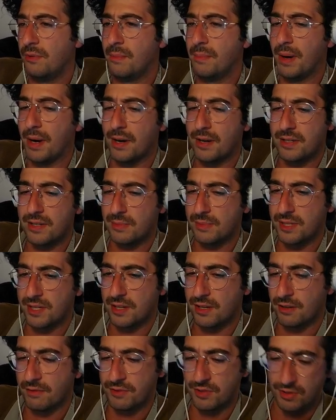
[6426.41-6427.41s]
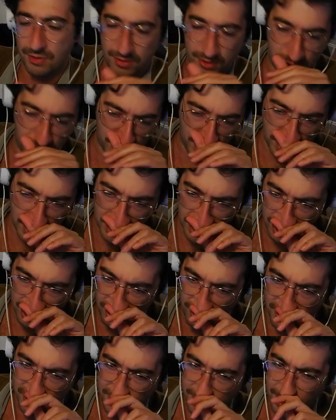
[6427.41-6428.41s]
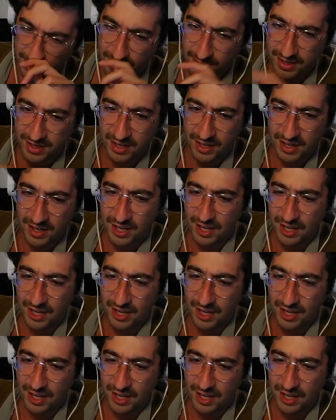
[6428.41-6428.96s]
embarrass themselves or just continue to respond.